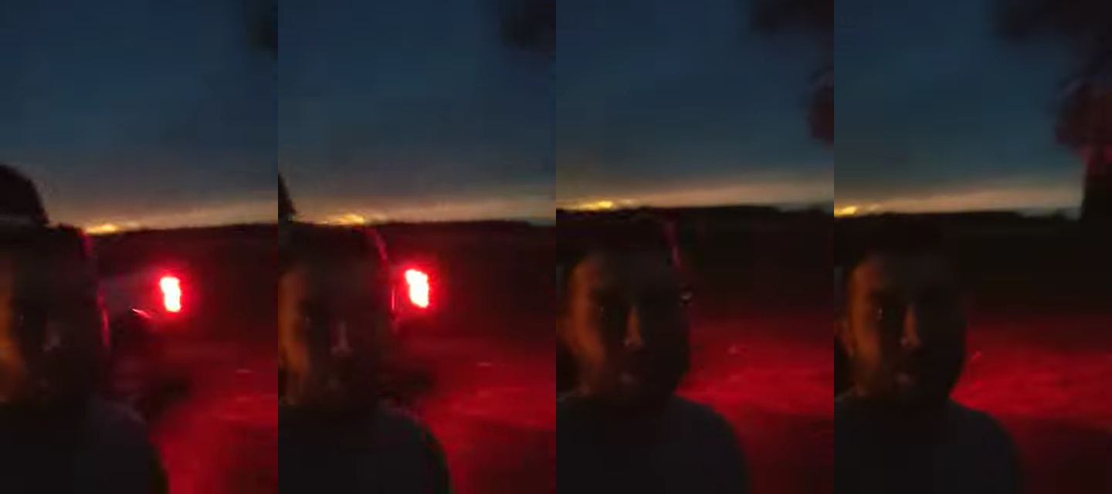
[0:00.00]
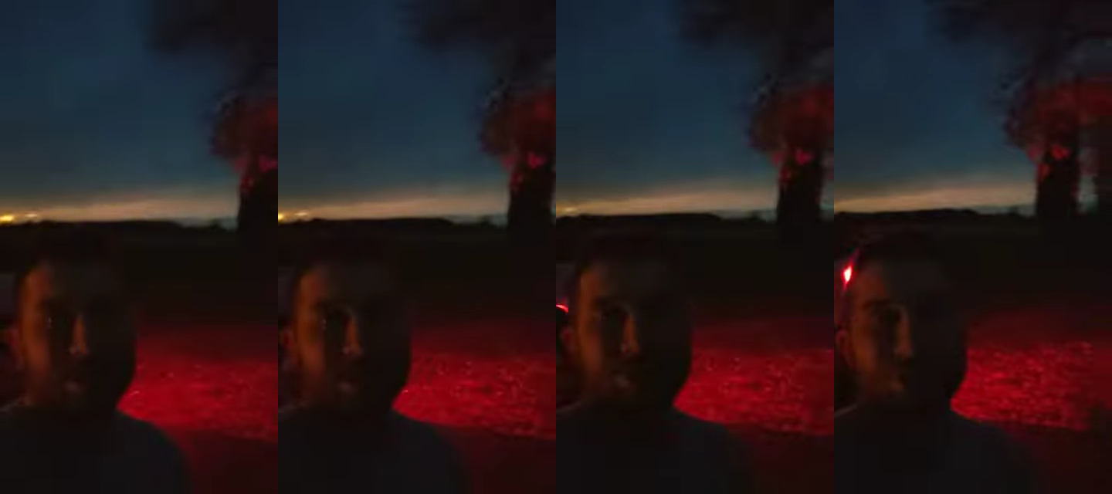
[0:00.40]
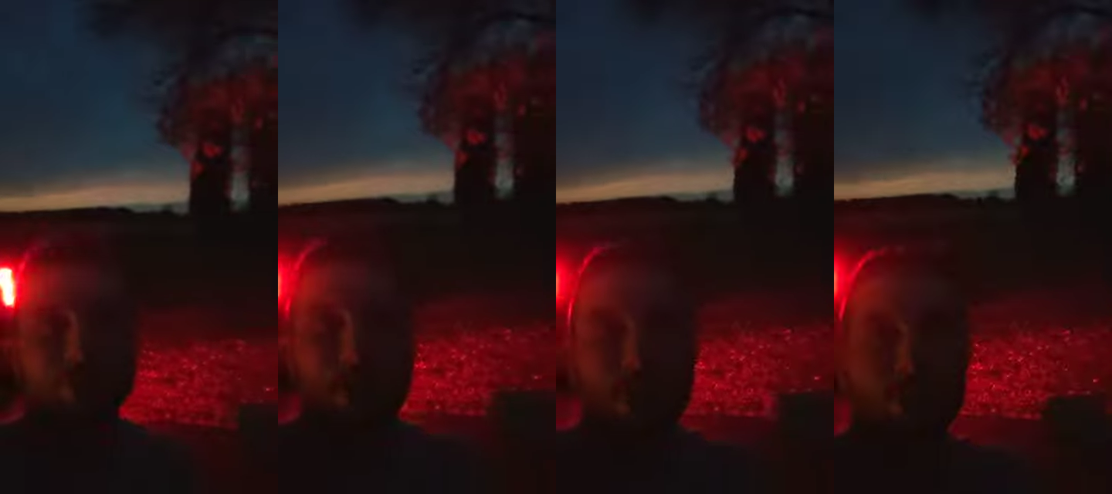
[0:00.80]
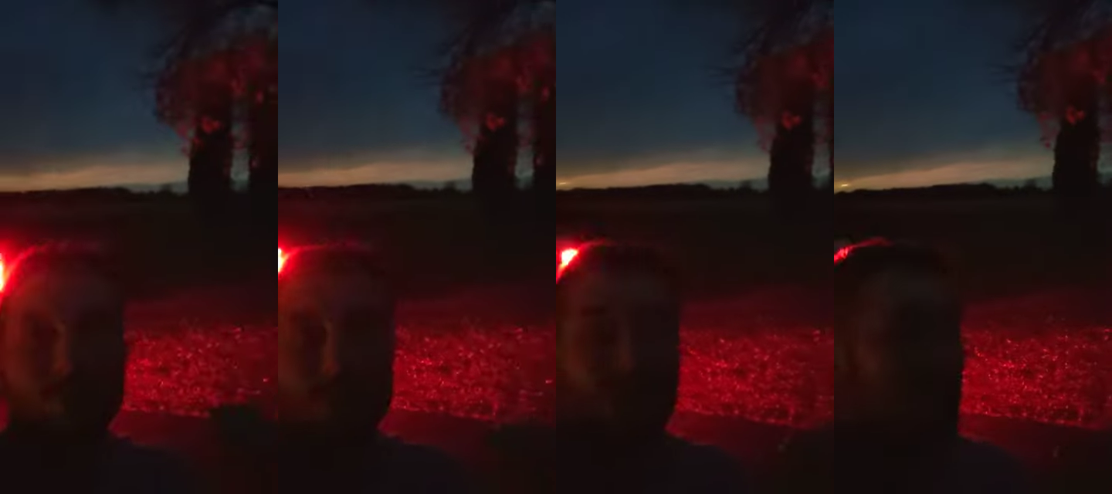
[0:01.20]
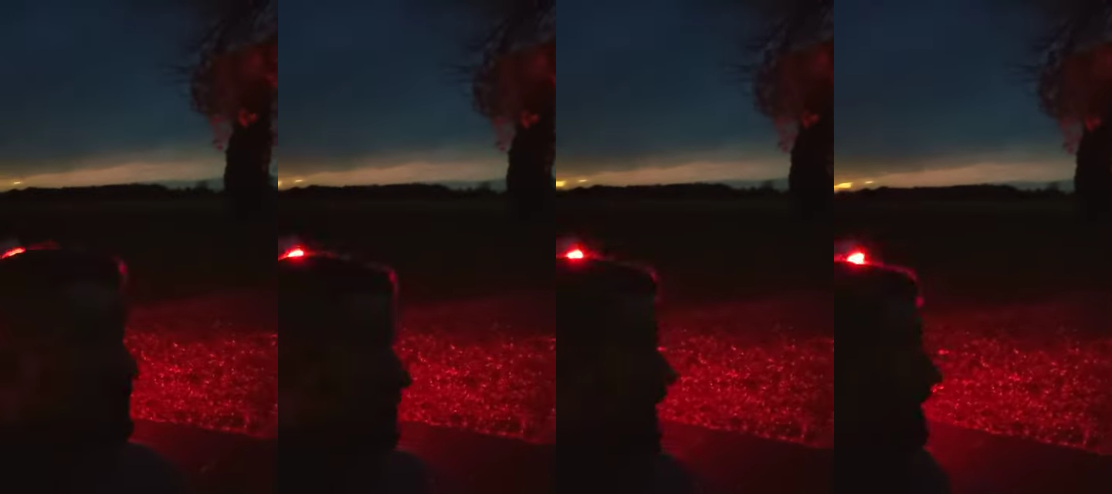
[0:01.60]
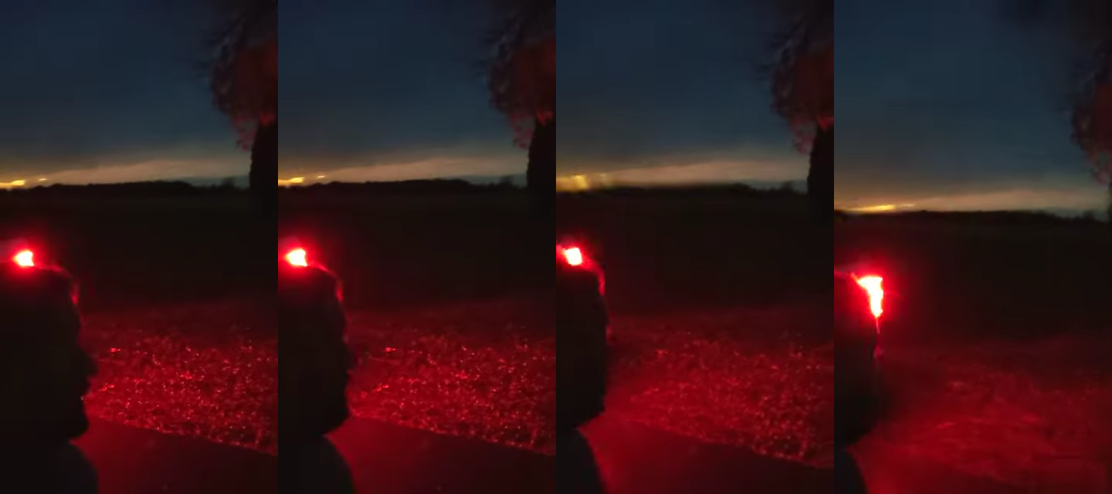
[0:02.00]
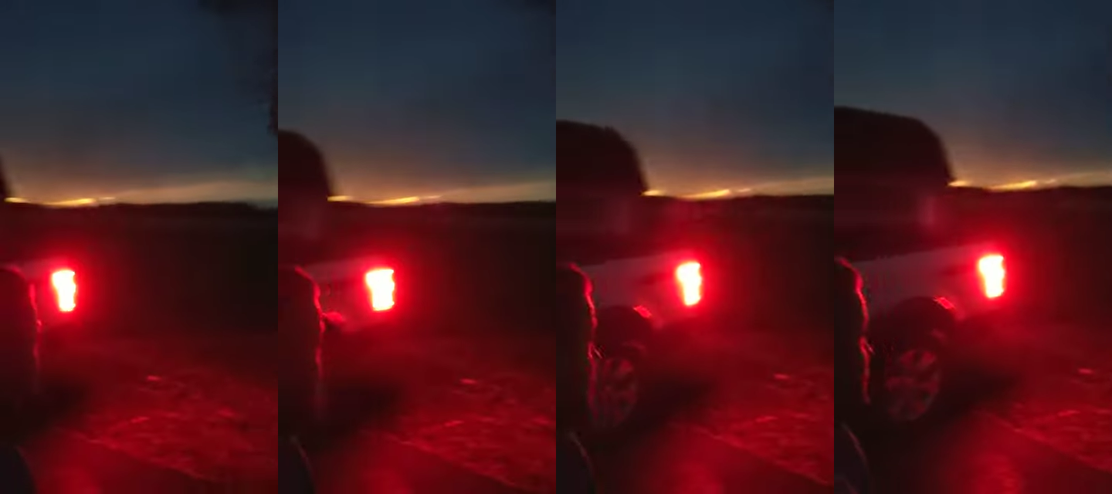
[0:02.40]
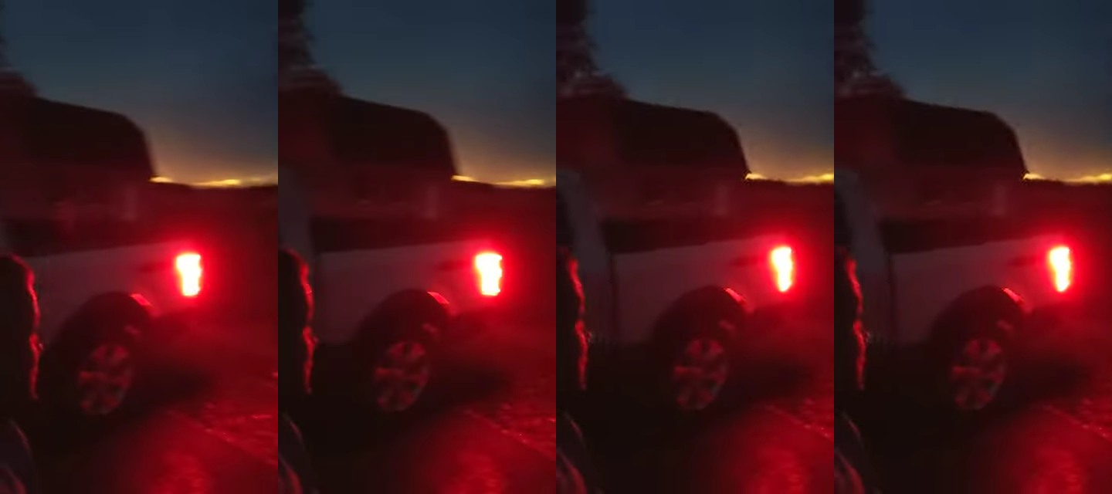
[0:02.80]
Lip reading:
(no speaker visible)